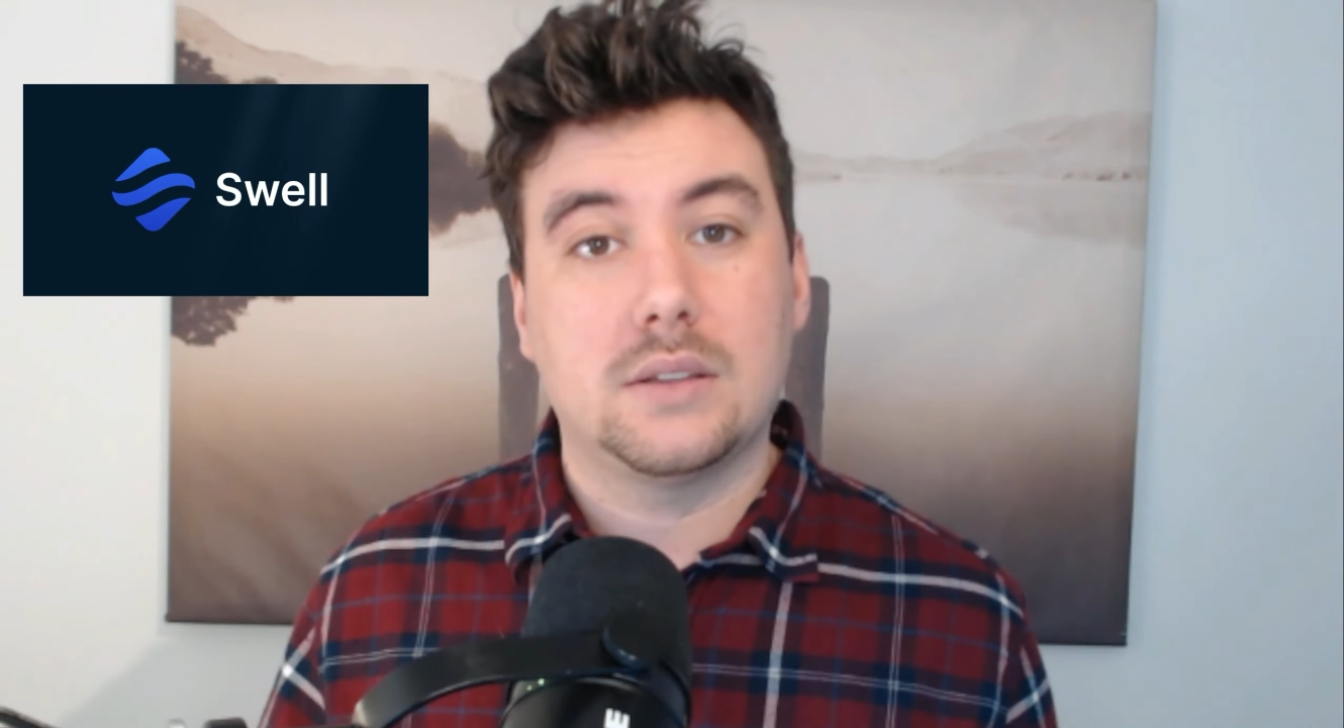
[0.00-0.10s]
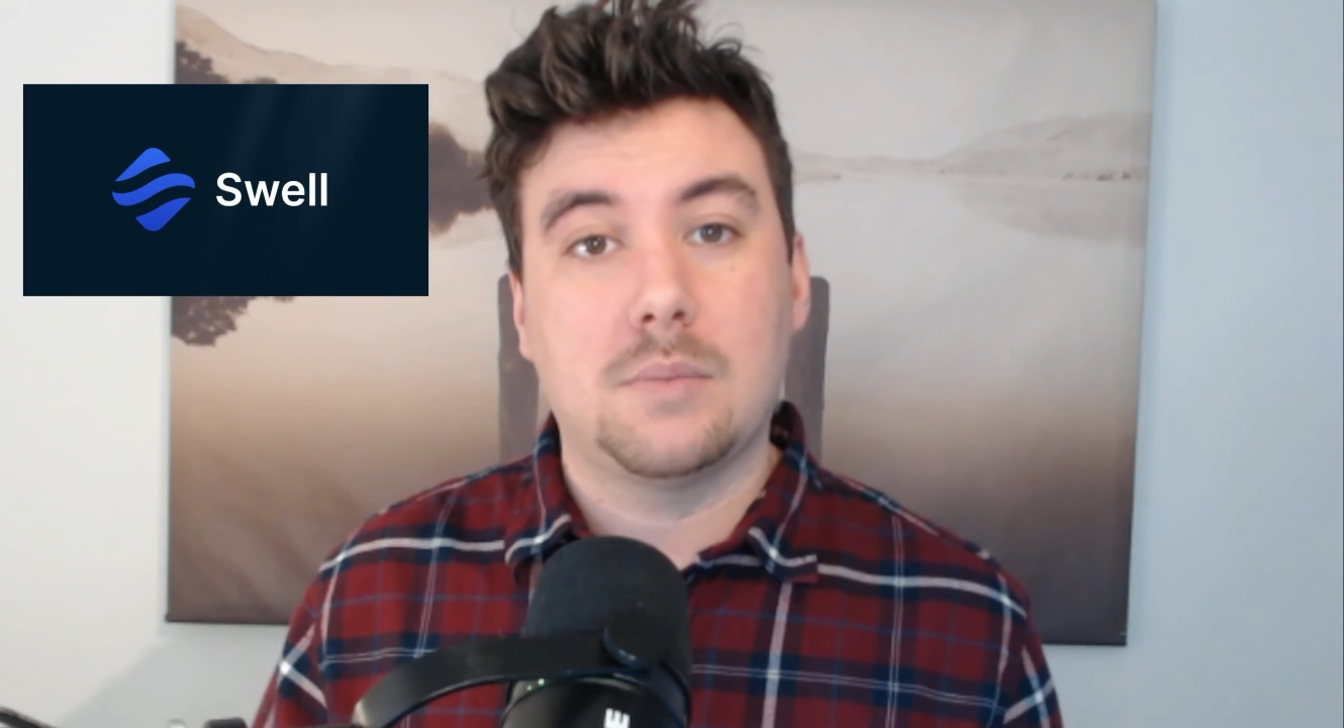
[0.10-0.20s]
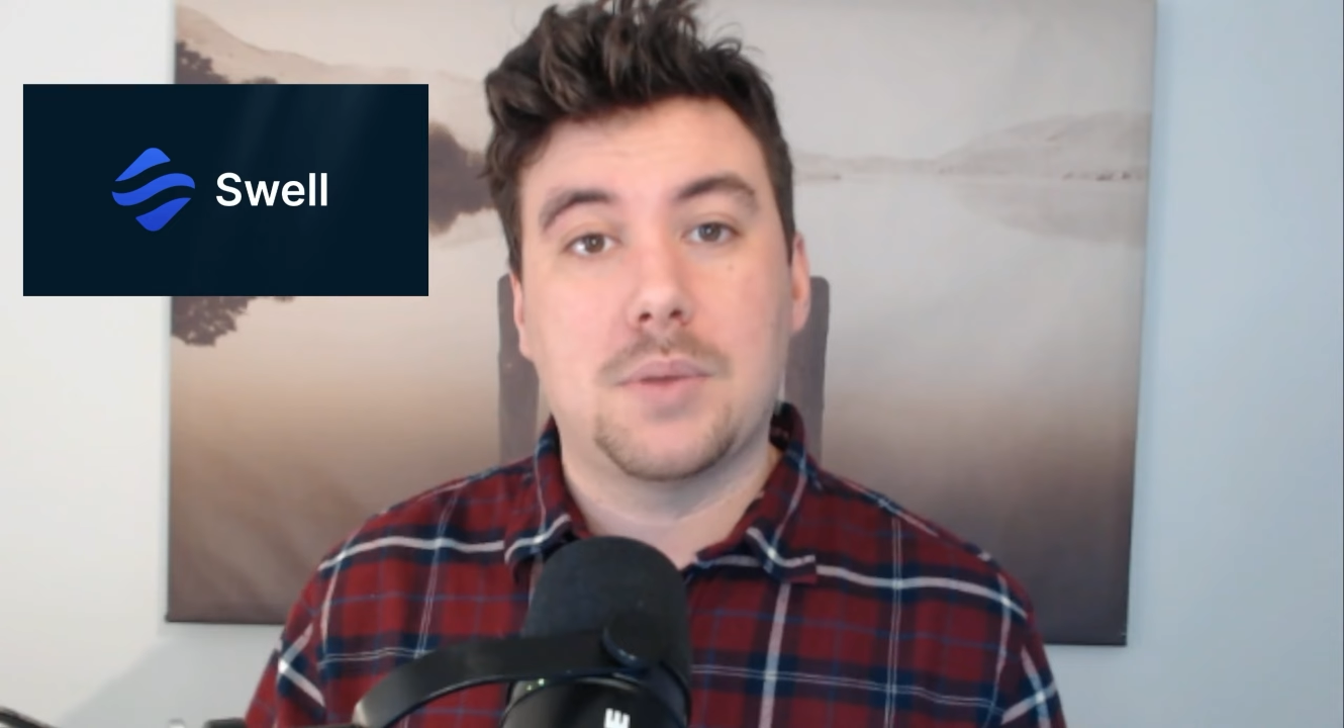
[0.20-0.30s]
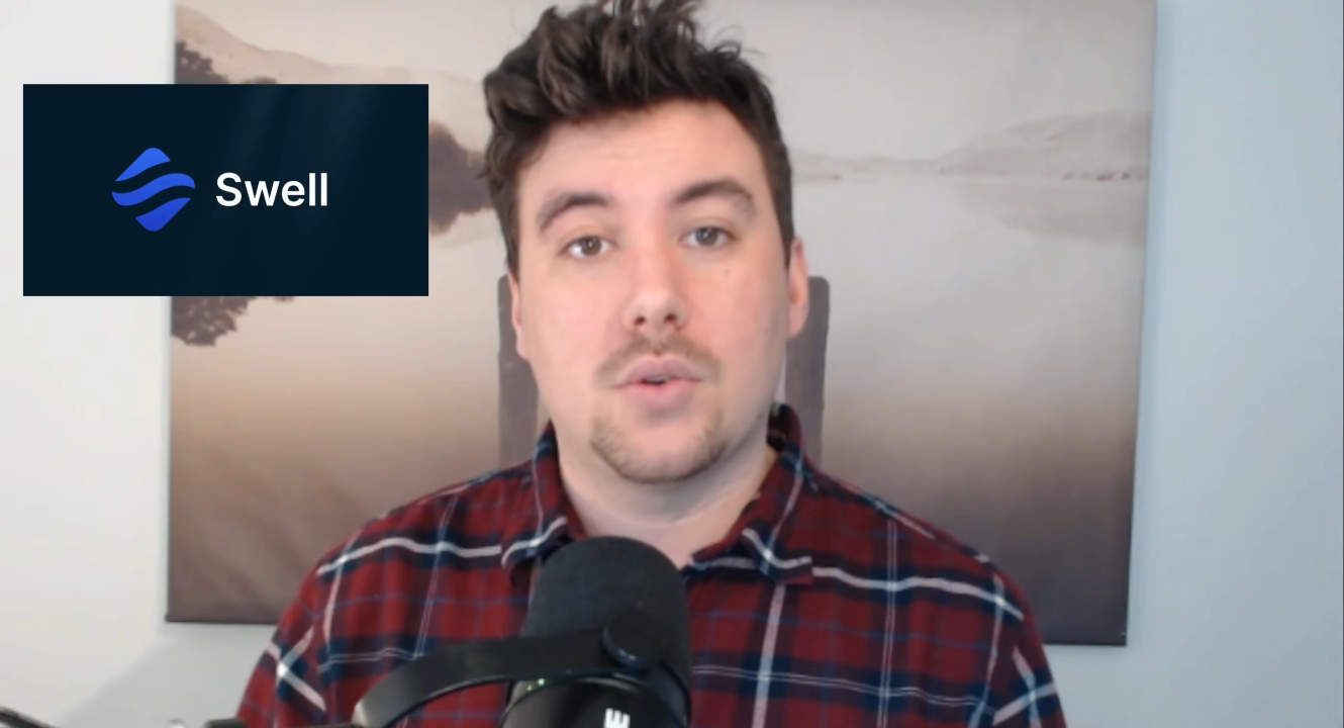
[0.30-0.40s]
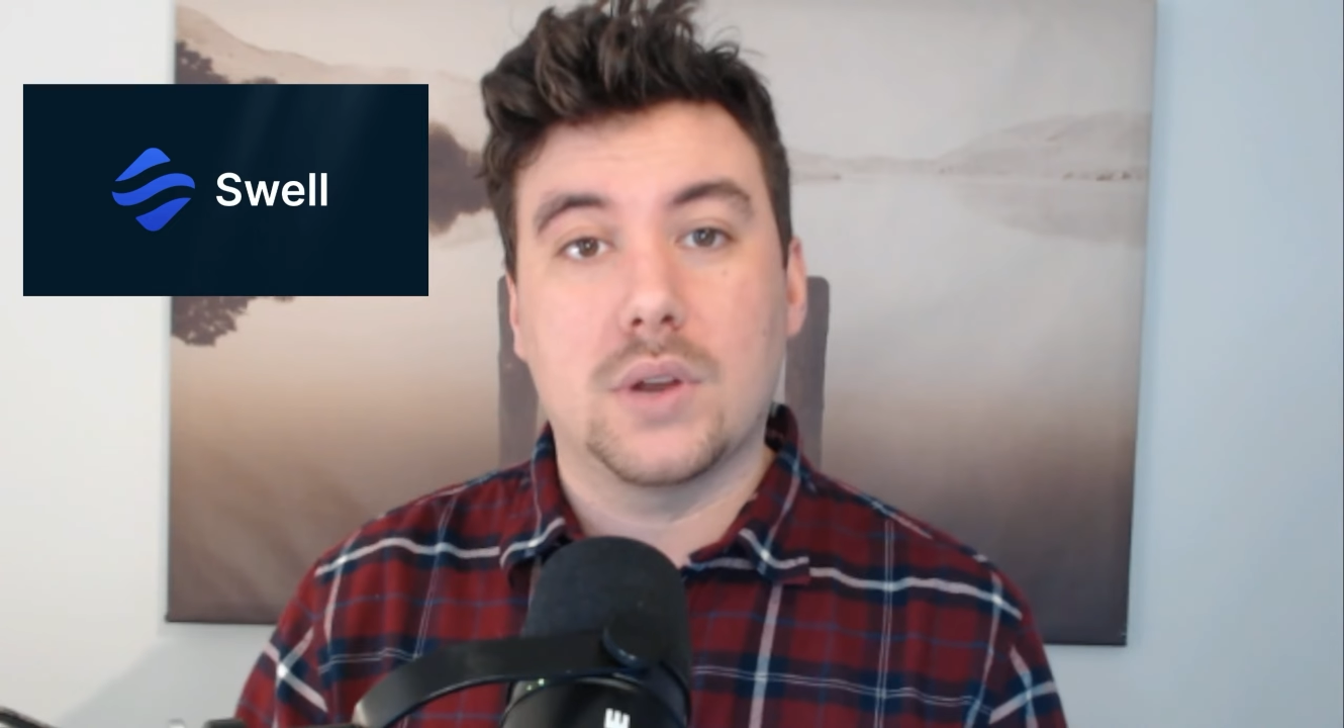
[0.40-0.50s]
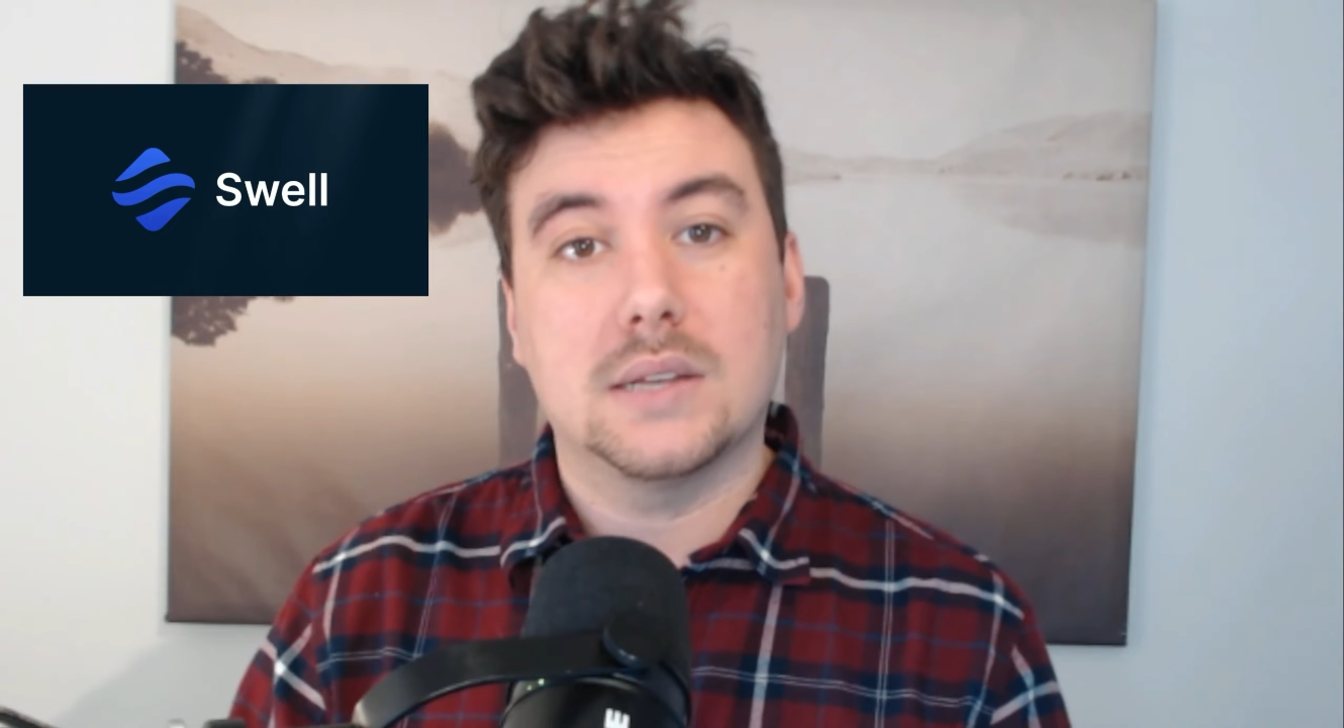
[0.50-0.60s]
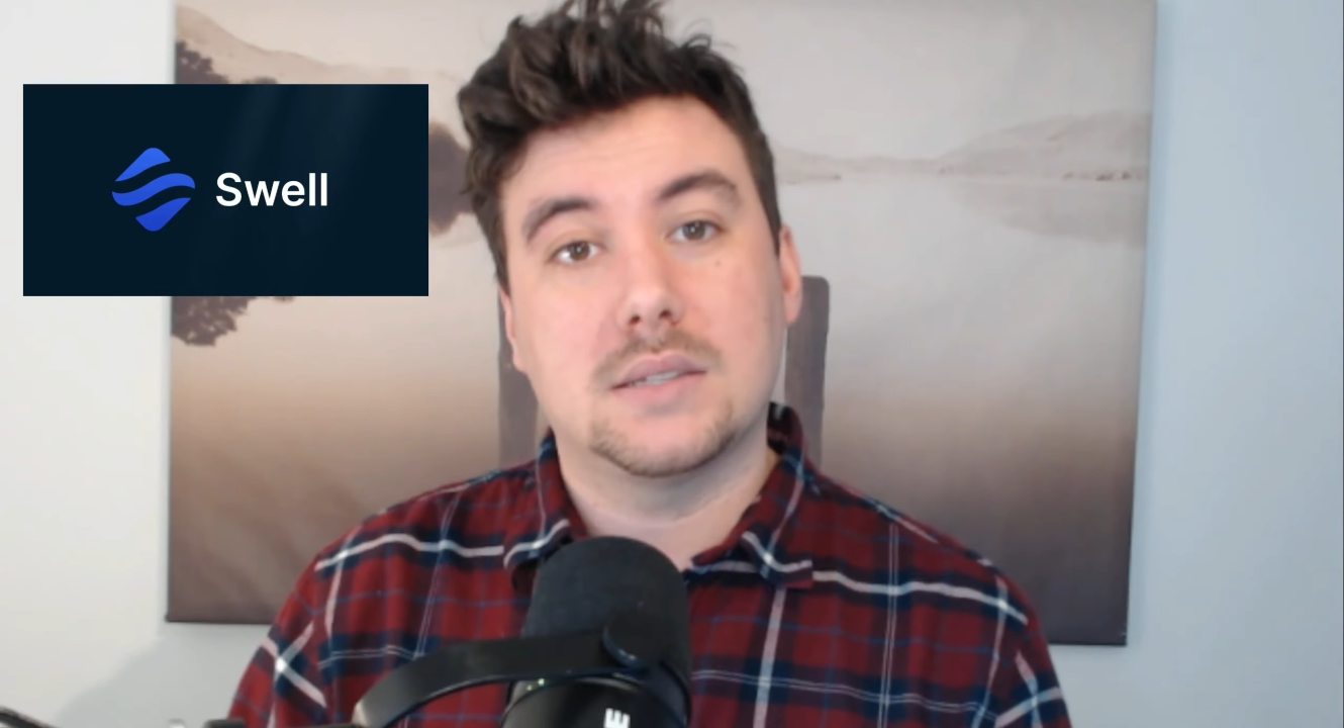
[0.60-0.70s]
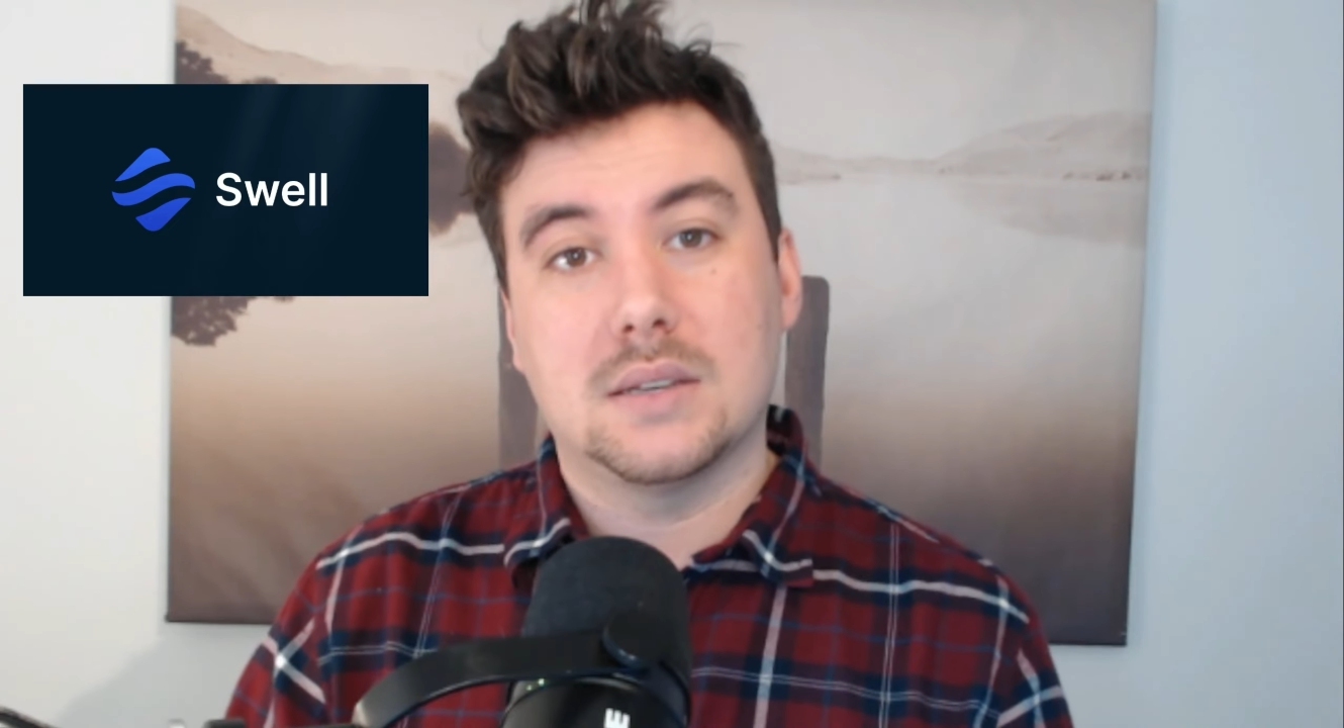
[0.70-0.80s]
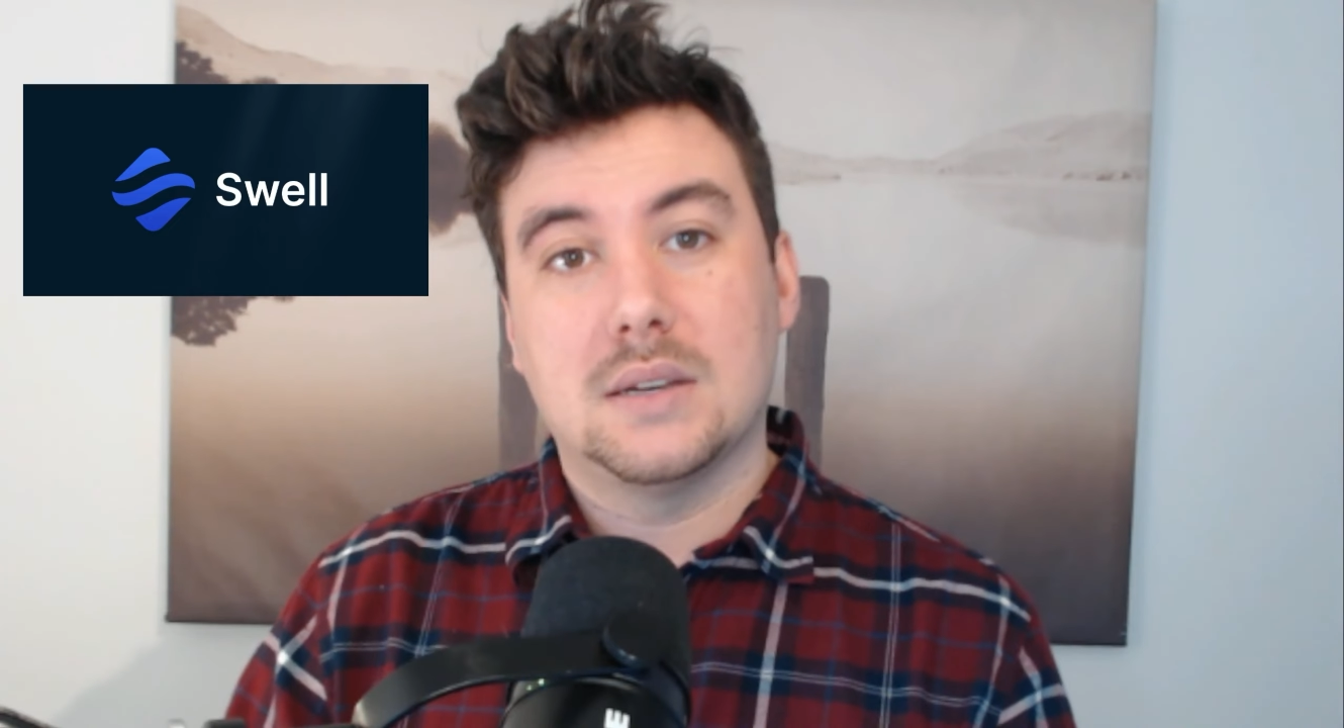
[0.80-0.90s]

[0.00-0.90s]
bonus.